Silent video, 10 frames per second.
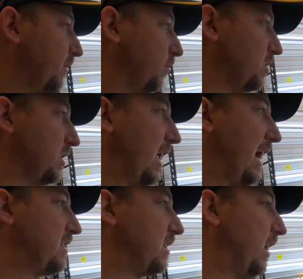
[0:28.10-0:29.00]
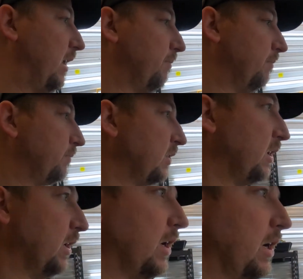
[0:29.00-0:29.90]
course, the last time,
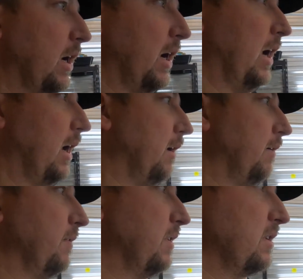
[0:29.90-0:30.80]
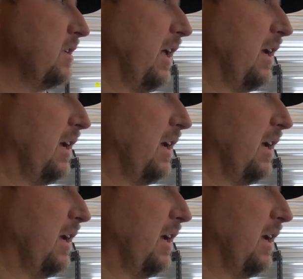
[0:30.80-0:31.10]
so the